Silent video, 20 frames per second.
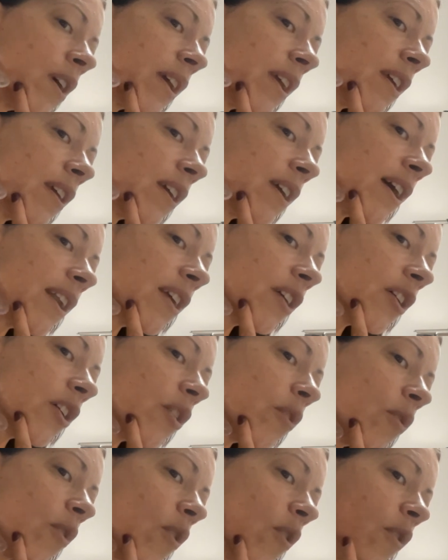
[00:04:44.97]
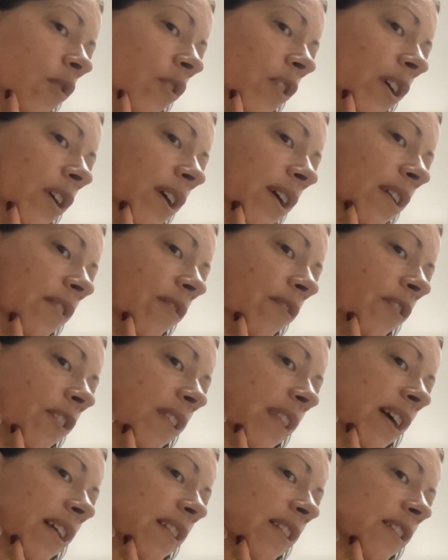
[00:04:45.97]
can kind of go over it and feel
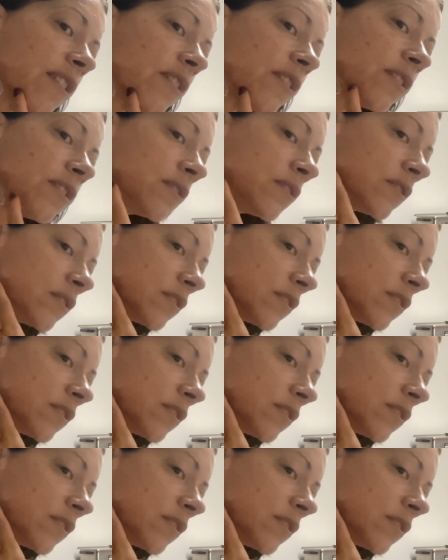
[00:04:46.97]
that little,